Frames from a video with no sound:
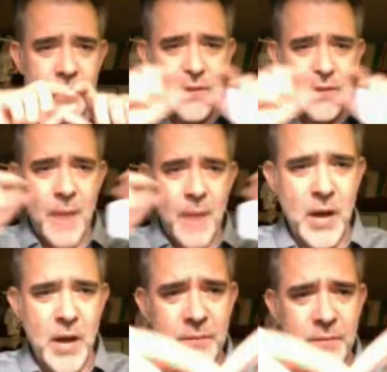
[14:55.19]
top to
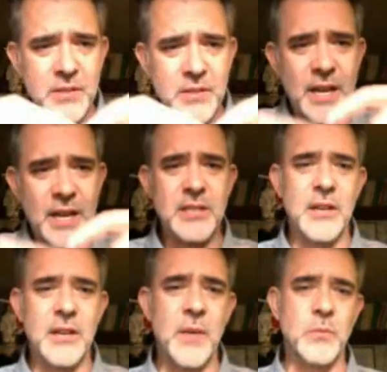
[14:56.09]
bottom. There's nice
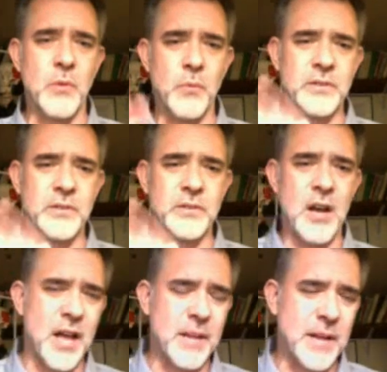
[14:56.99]
ways. We'll talk a
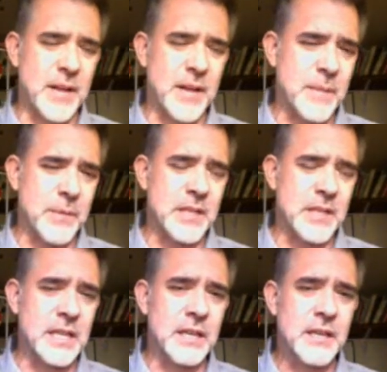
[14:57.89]
lot about taping the
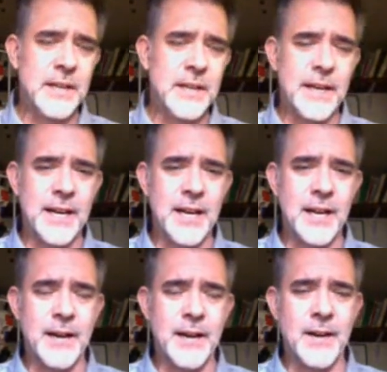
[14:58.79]
knee
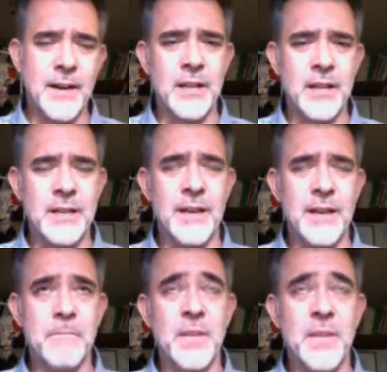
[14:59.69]

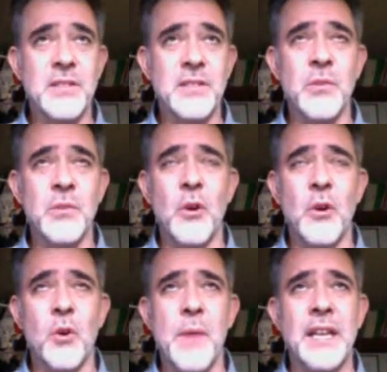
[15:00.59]
let's see, we're doing
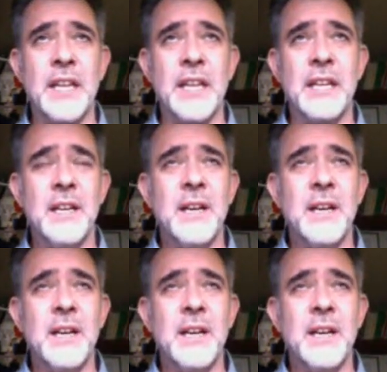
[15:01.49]
lower body